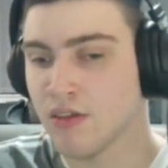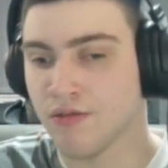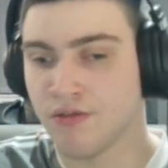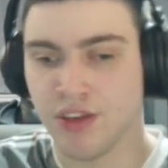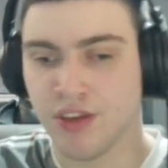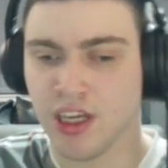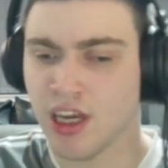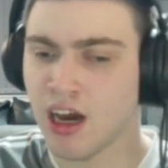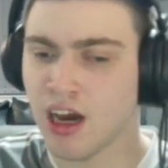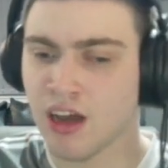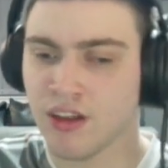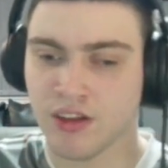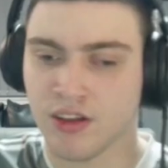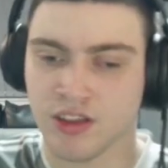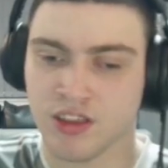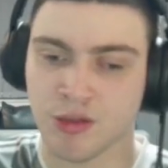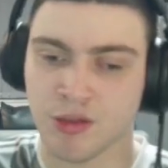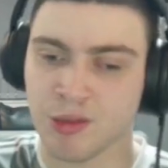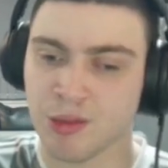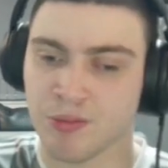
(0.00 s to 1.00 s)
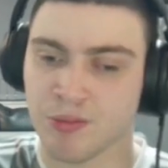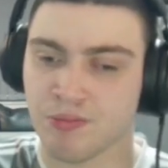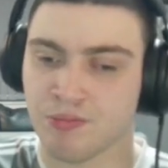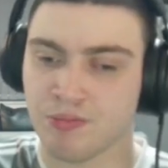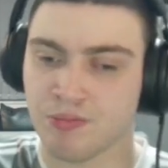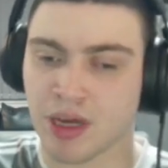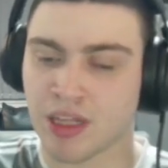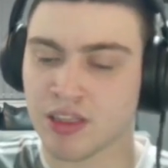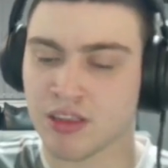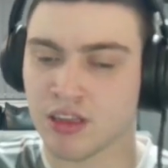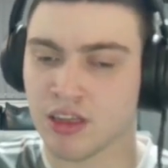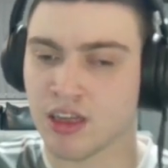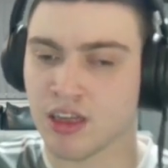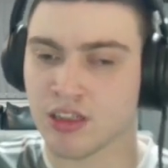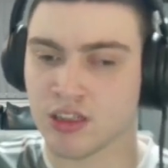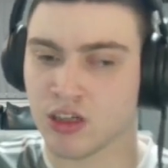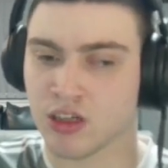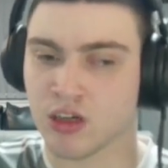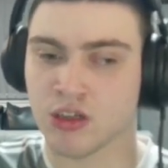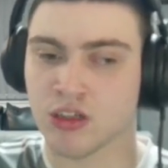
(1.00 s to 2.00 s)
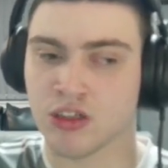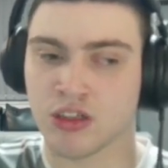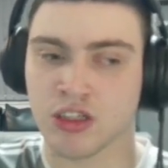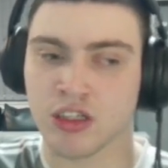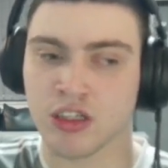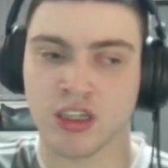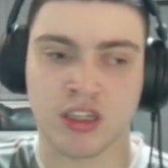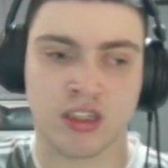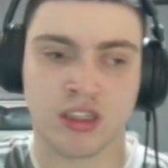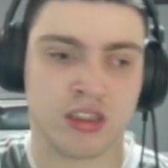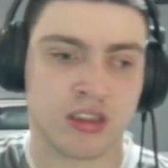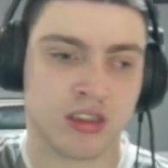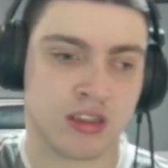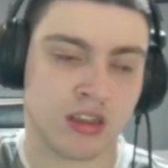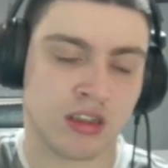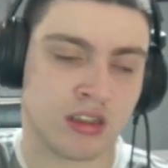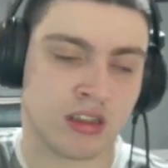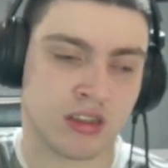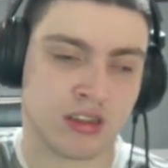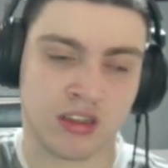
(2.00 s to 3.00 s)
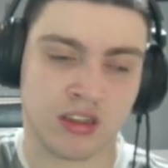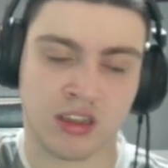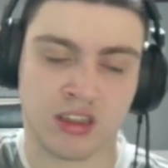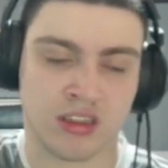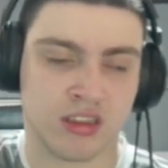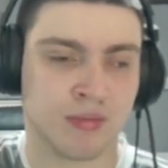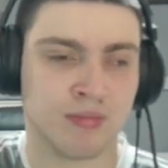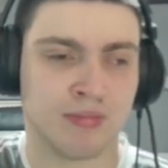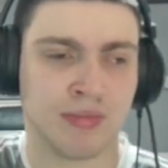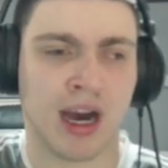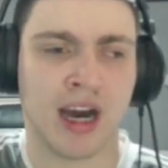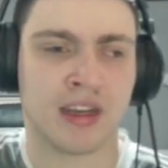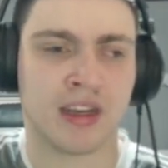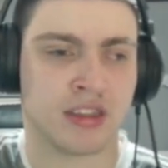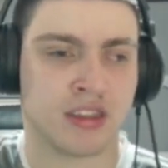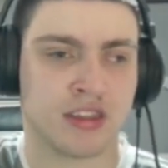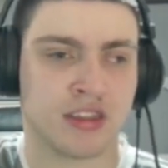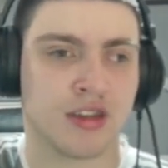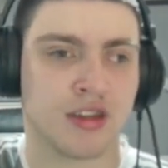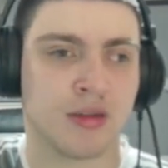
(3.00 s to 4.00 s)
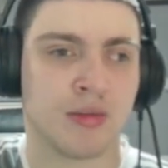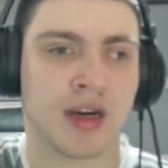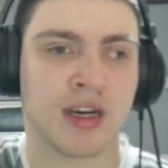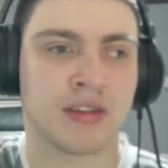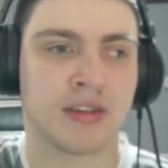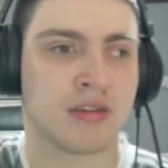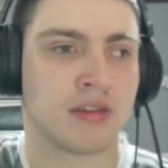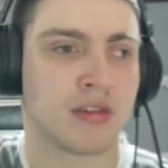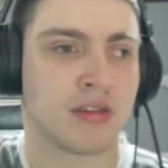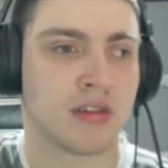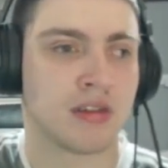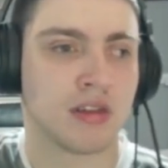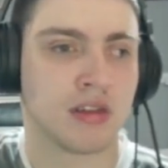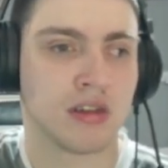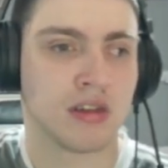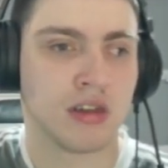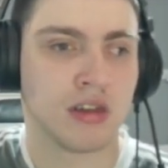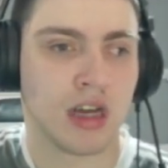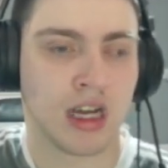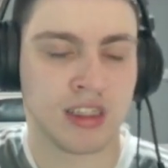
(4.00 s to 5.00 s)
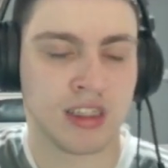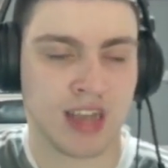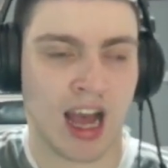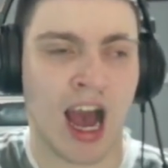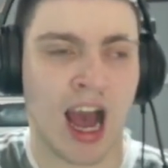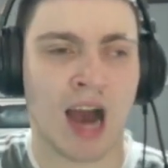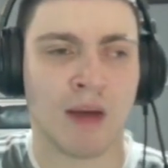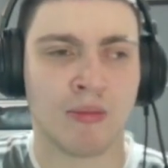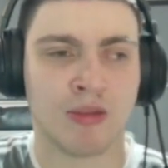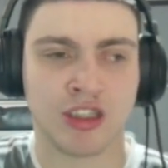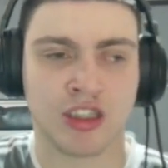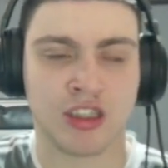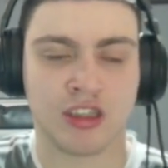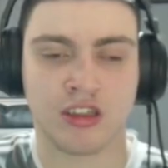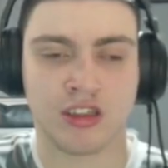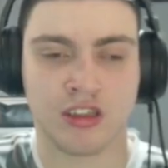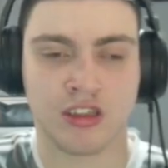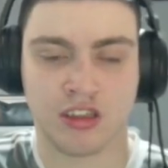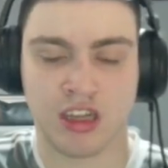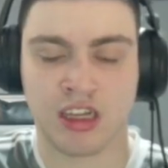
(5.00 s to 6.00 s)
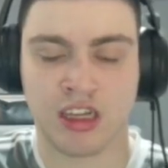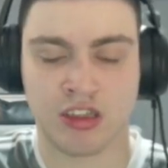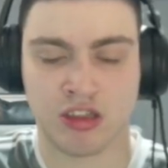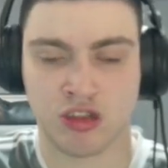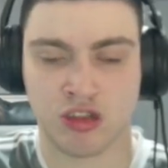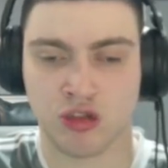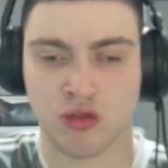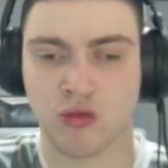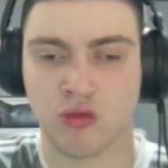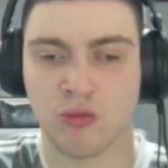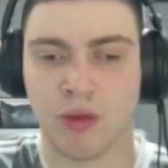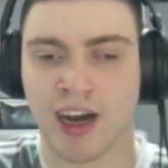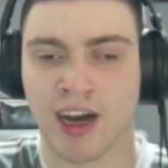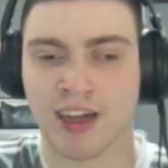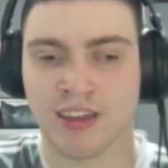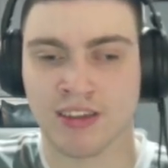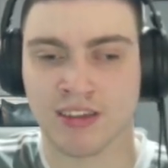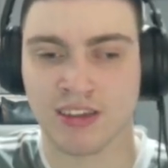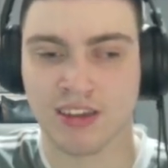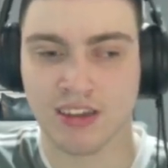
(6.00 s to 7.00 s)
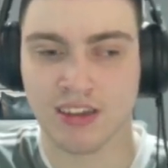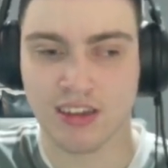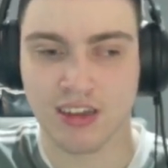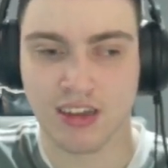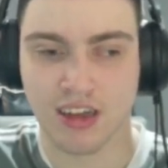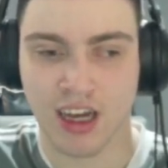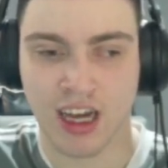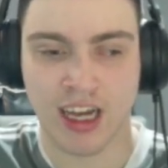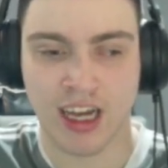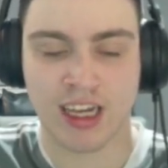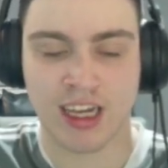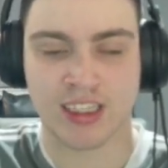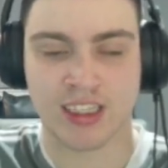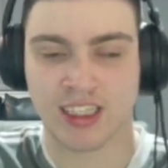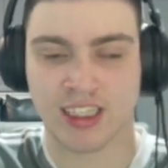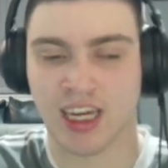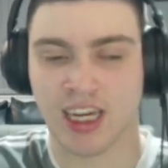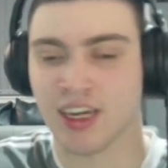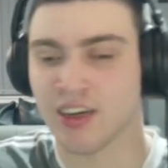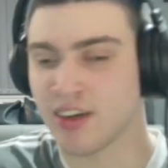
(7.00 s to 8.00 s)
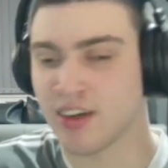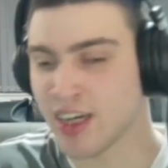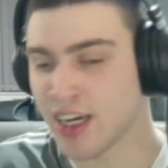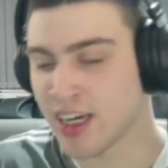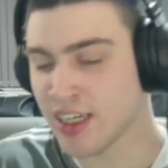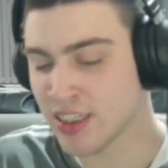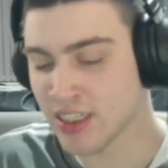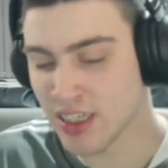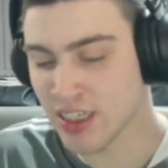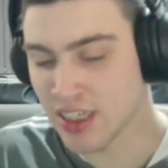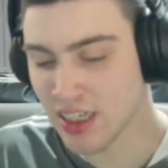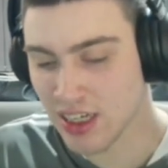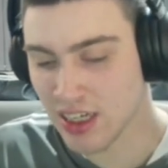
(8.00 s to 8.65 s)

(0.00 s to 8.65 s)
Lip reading: VR needs to be binned in this country. It's embarrassingly bad. It's amateurish. It's so bad. It generally is.